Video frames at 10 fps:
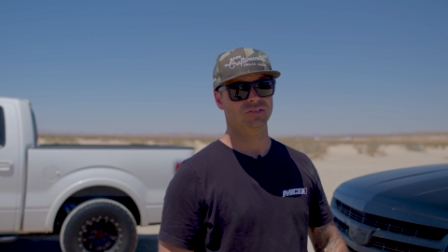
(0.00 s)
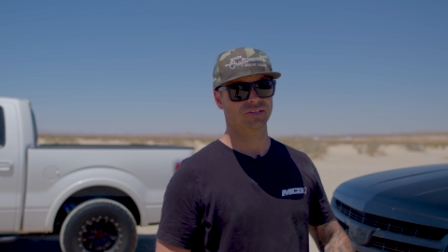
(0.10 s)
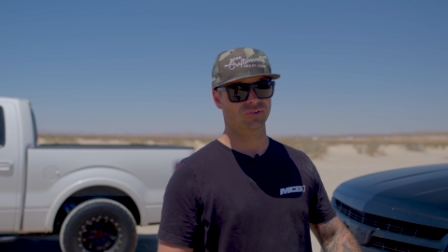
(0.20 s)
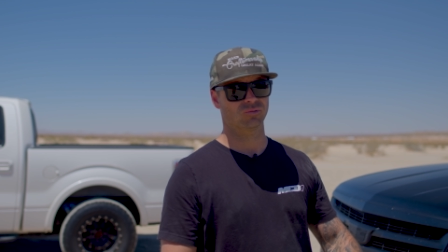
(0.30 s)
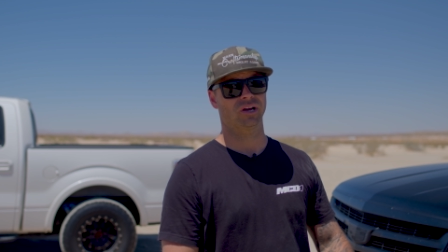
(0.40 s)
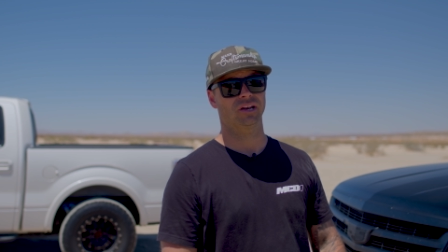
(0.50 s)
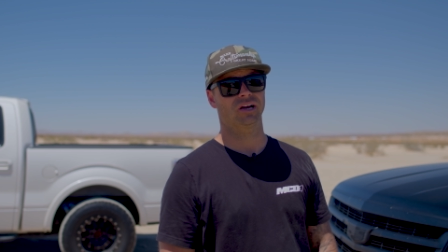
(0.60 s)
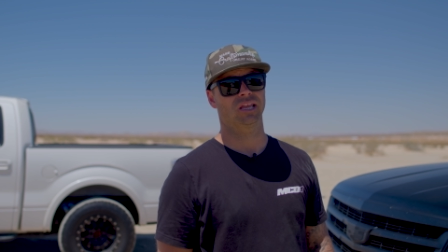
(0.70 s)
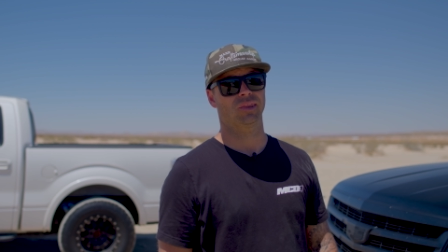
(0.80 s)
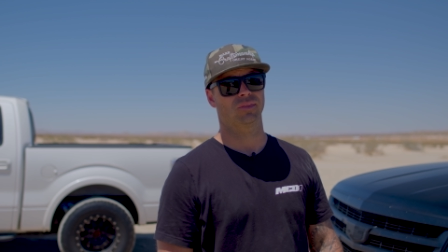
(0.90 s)
different ride
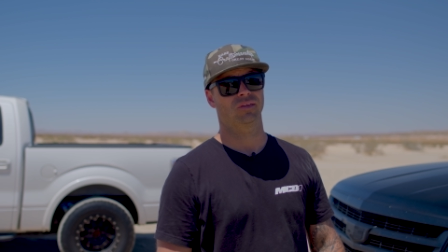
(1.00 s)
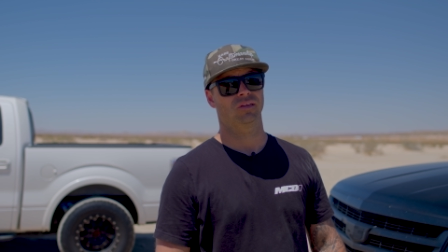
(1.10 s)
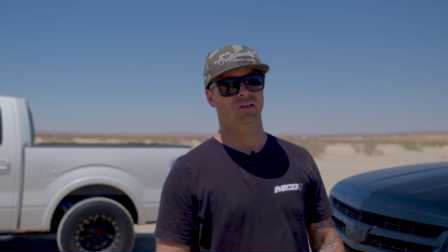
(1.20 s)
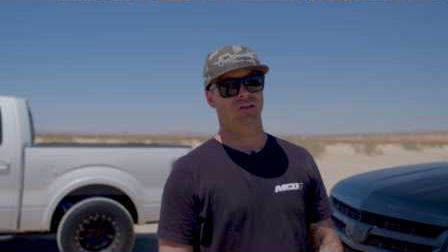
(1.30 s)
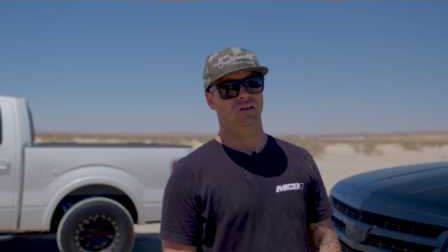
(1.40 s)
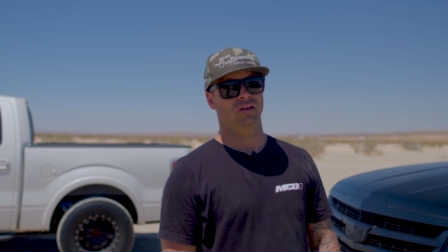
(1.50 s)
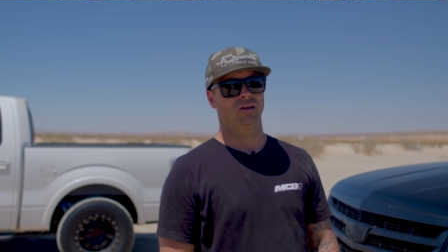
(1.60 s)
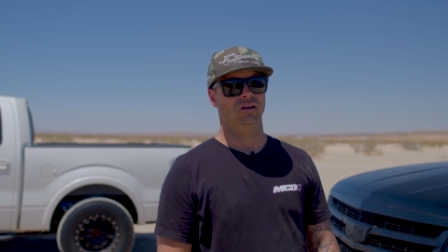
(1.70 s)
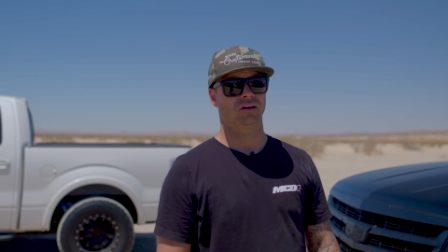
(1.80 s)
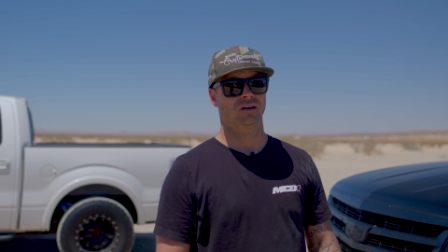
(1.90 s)
height,
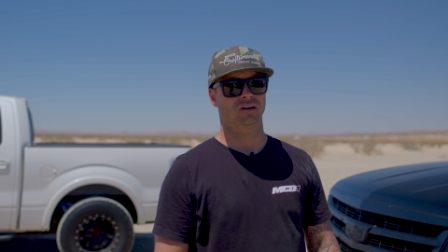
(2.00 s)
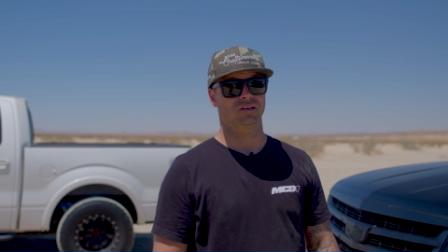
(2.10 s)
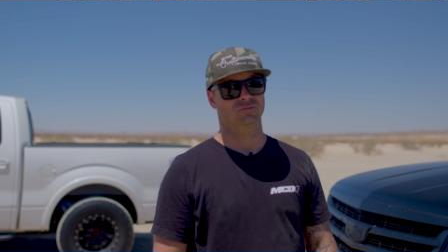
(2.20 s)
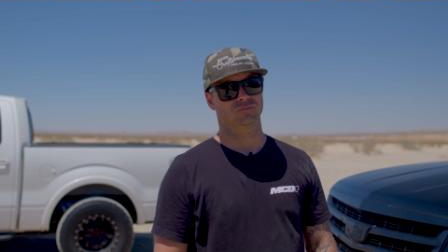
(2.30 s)
uh,